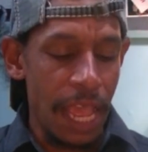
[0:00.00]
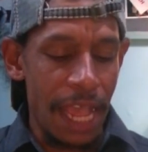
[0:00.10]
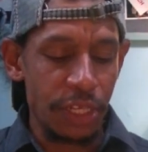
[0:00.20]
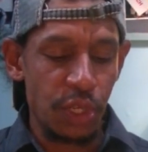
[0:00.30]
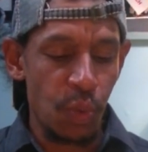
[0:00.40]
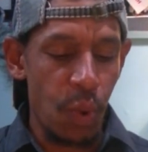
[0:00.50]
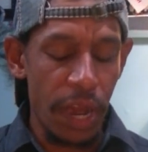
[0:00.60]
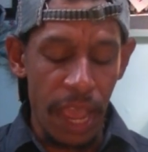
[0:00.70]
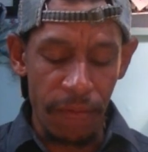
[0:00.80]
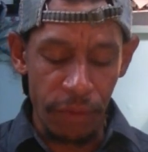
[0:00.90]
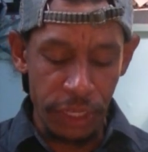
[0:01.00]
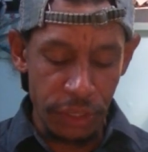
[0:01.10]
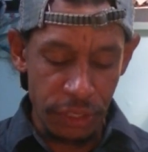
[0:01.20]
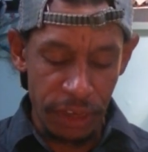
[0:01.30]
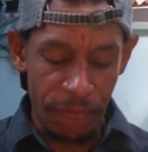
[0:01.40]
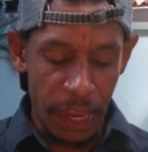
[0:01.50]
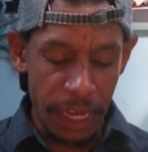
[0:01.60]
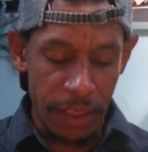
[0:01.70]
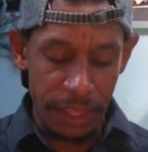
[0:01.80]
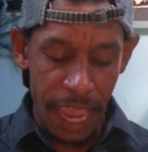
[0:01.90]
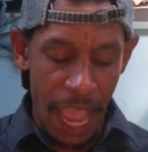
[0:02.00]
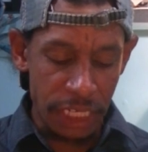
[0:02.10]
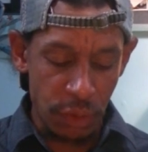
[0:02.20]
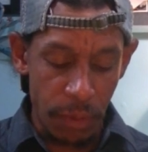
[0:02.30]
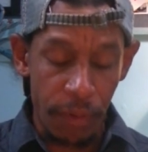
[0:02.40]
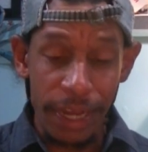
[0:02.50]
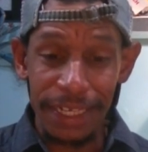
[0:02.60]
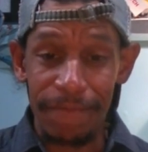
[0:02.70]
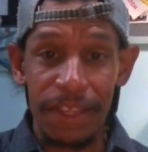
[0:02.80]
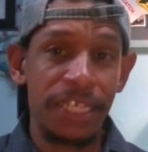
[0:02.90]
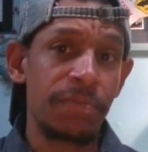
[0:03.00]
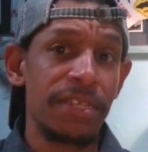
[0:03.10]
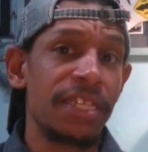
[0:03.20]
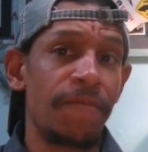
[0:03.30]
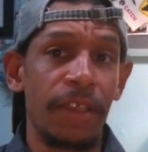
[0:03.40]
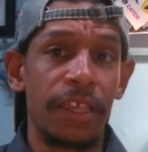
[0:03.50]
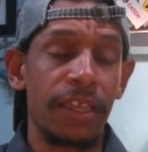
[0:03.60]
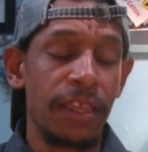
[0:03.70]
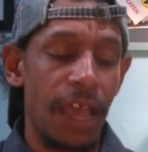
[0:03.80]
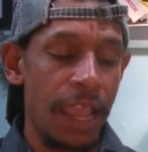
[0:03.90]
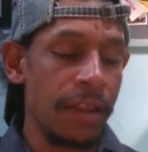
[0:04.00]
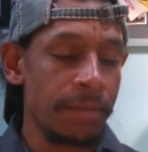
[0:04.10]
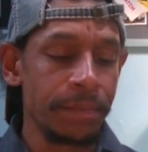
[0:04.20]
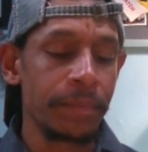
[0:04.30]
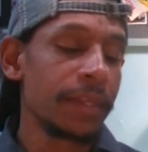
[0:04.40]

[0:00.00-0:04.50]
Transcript: as to what I've researched to find out the actual price of this specific item.